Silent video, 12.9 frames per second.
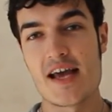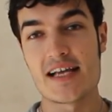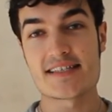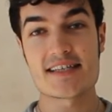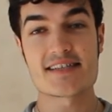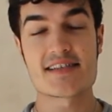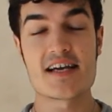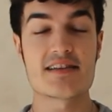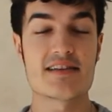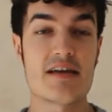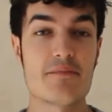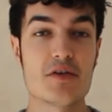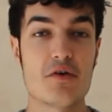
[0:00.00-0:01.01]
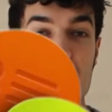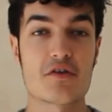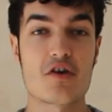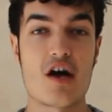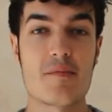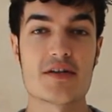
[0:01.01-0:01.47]
As I said, let me know in
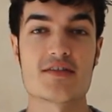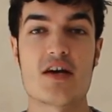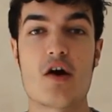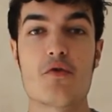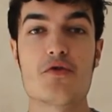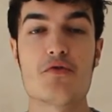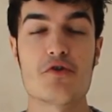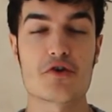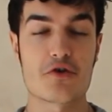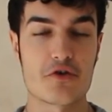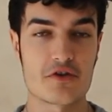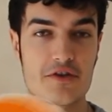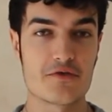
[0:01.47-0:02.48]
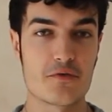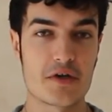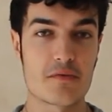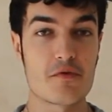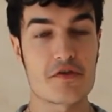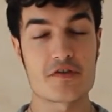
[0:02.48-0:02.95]
the comments how you are currently
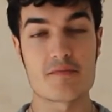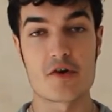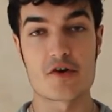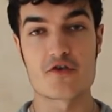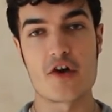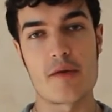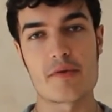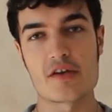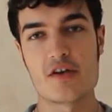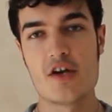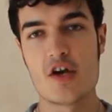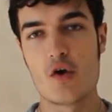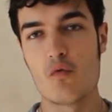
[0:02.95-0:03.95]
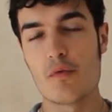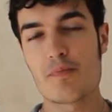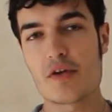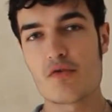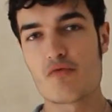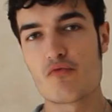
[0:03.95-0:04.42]
doing with smart shopping
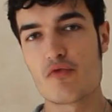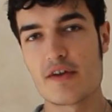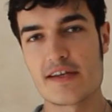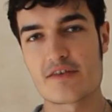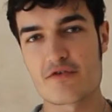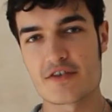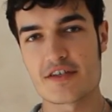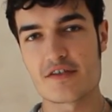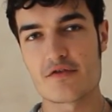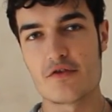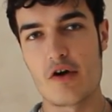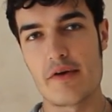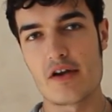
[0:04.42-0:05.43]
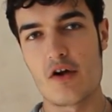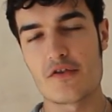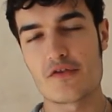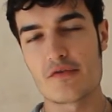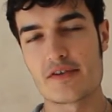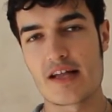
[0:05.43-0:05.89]
would be really interesting to know and
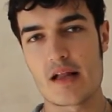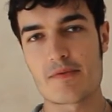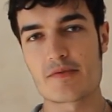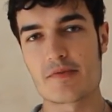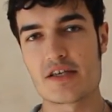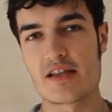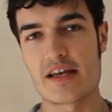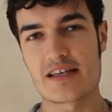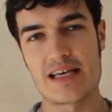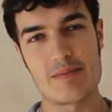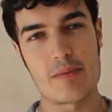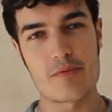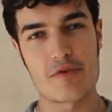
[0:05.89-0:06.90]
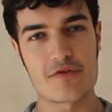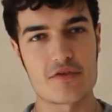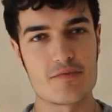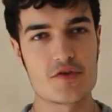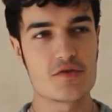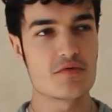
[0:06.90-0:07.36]
also it helps me like come up with
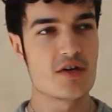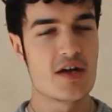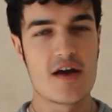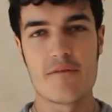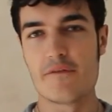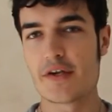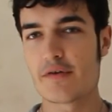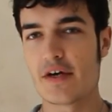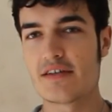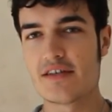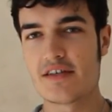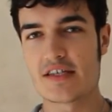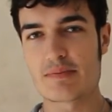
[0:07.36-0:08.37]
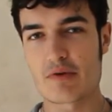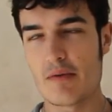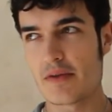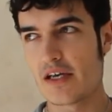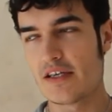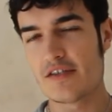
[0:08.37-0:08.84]
some new video ideas
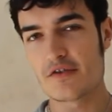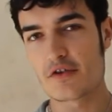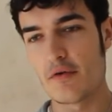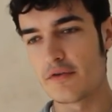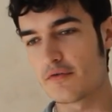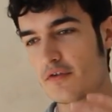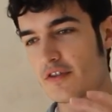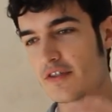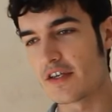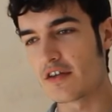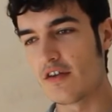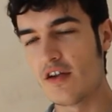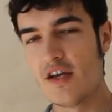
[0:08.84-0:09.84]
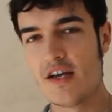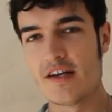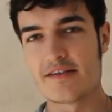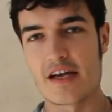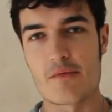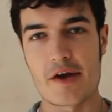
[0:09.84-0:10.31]
probably I need to go into a single
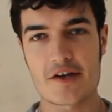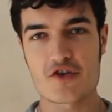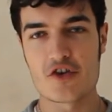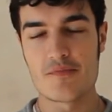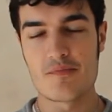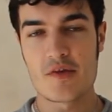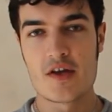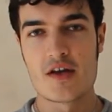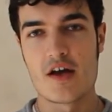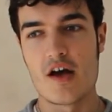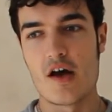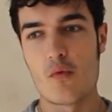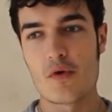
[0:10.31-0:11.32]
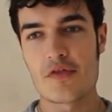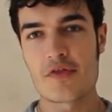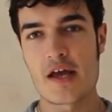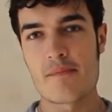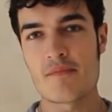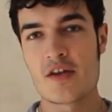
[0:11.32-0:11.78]
direction uh,
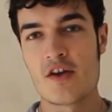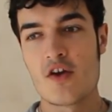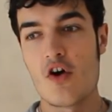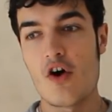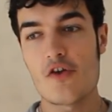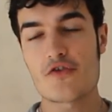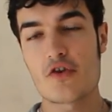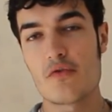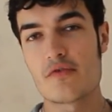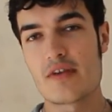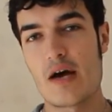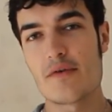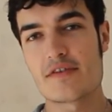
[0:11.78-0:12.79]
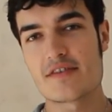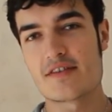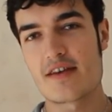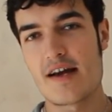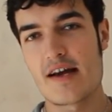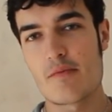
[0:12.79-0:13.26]
with them also now it's
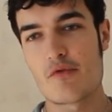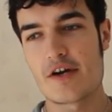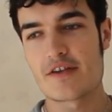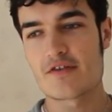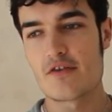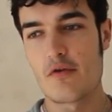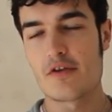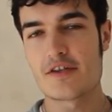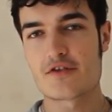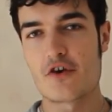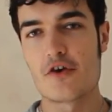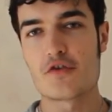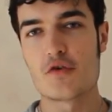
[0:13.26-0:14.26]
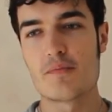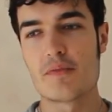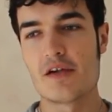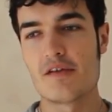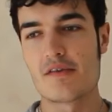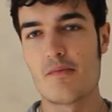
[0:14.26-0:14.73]
the time where I slowly start to
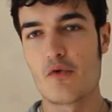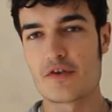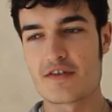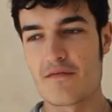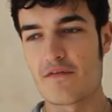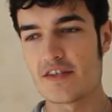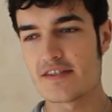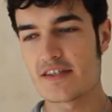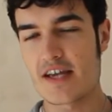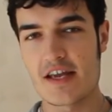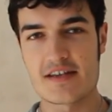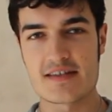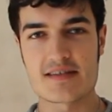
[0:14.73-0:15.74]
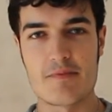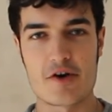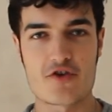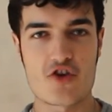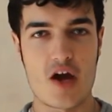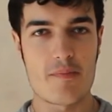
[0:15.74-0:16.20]
build a more sophisticated
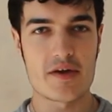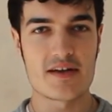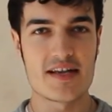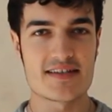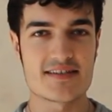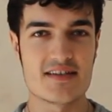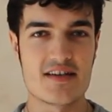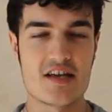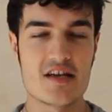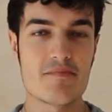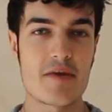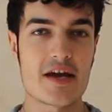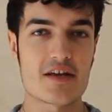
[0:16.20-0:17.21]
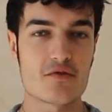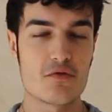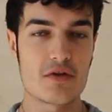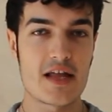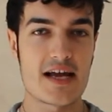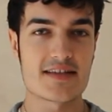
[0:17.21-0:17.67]
smart shopping lesson in my
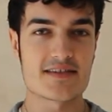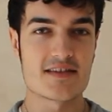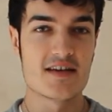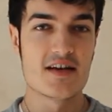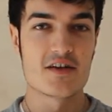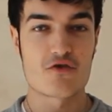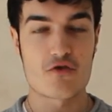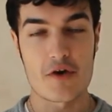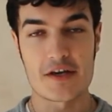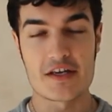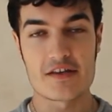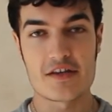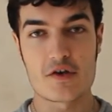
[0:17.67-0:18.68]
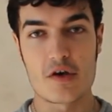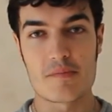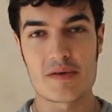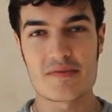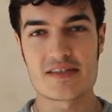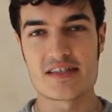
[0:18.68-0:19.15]
Google Ads training eCom
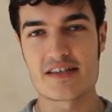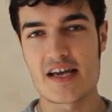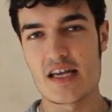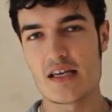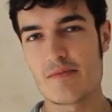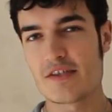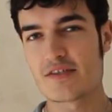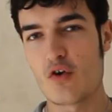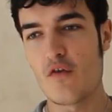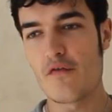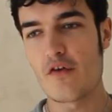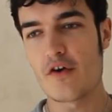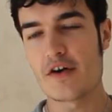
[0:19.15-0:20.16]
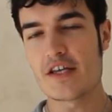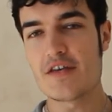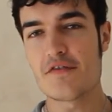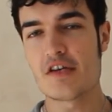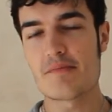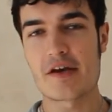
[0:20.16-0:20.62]
PPC Academy so far
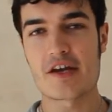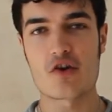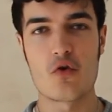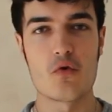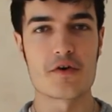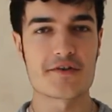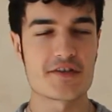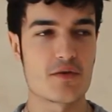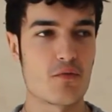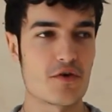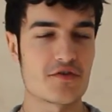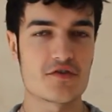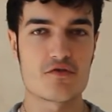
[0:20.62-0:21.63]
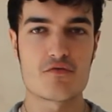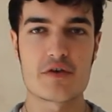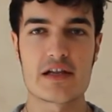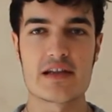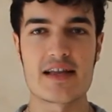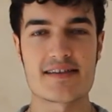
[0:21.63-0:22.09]
even in my course there wasn't a
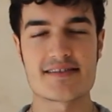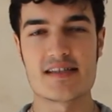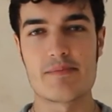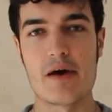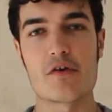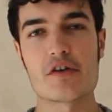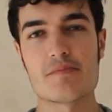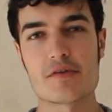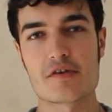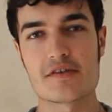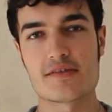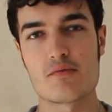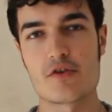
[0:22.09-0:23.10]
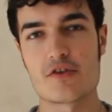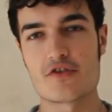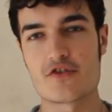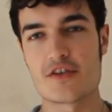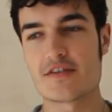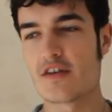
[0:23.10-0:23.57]
real lesson about it because it
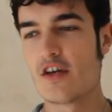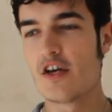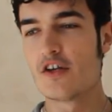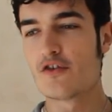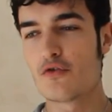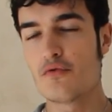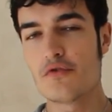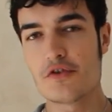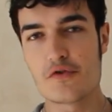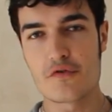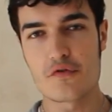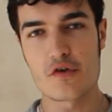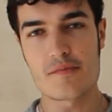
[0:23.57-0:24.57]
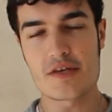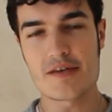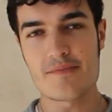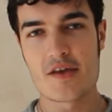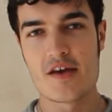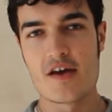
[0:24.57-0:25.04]
was just too new for
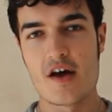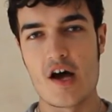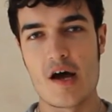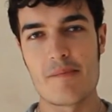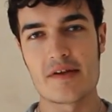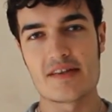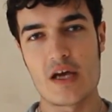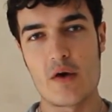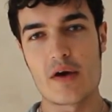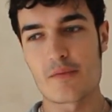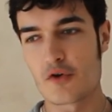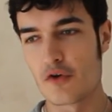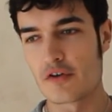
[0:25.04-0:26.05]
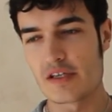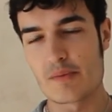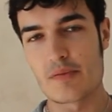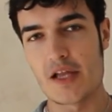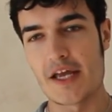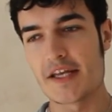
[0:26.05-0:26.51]
me um, but now I'm
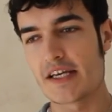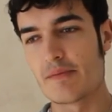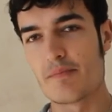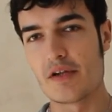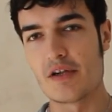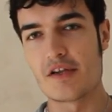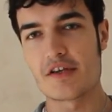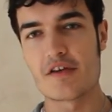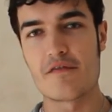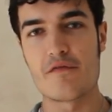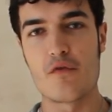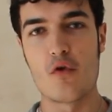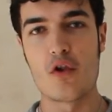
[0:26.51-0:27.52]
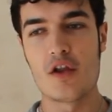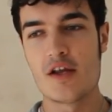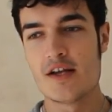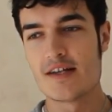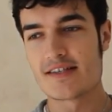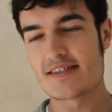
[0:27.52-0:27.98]
currently planning and building a
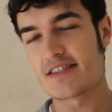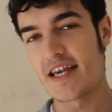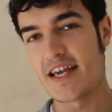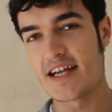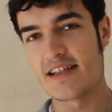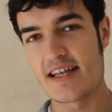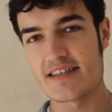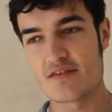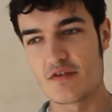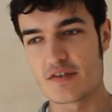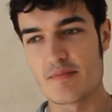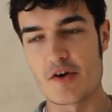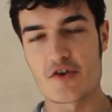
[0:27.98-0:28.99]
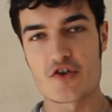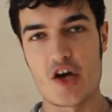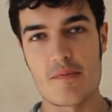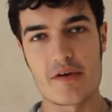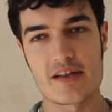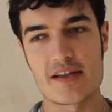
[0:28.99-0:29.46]
full scale lesson on smart
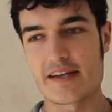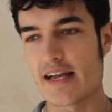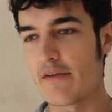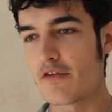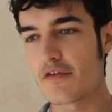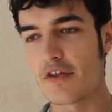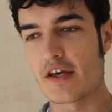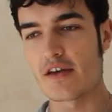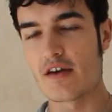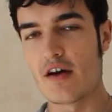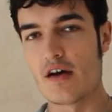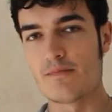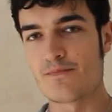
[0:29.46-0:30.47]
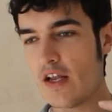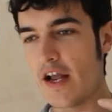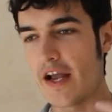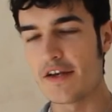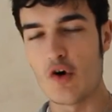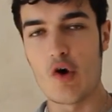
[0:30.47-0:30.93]
shopping like everything um,
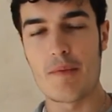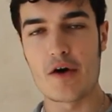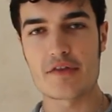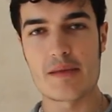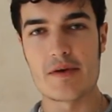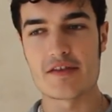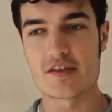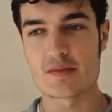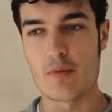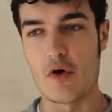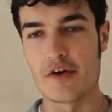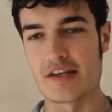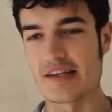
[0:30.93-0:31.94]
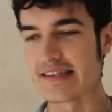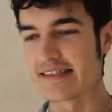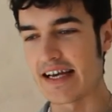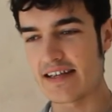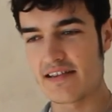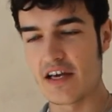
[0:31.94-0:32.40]
I know about them at this point
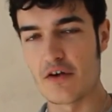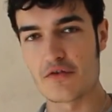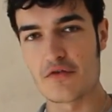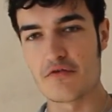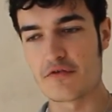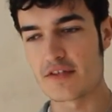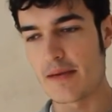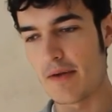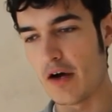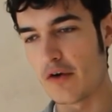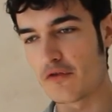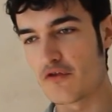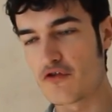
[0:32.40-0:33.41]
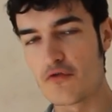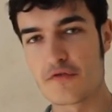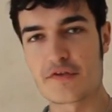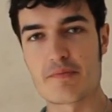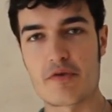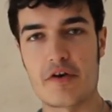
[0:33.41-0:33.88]
exactly how to use them how to
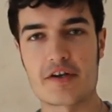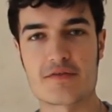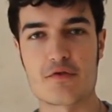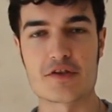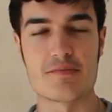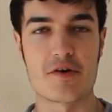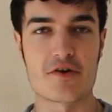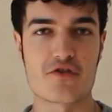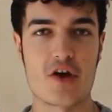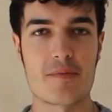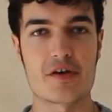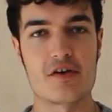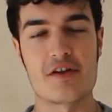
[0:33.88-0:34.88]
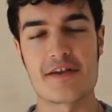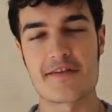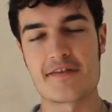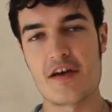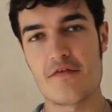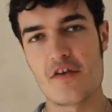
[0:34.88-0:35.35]
choose the products for smart shopping and all
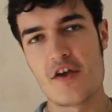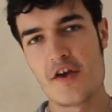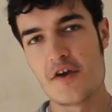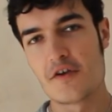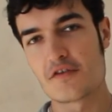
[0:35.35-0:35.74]
that stuff.